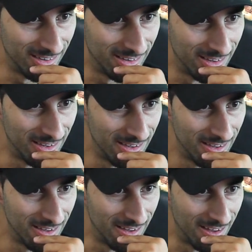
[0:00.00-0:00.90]

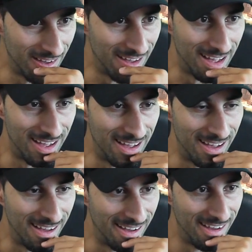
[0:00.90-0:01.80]
Mother!
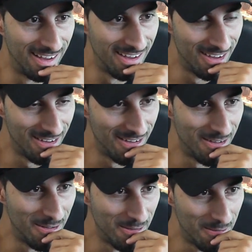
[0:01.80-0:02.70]
Uh-huh.
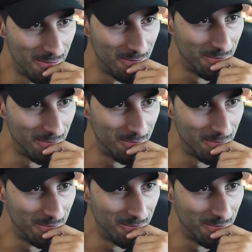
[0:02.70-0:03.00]
Welcome.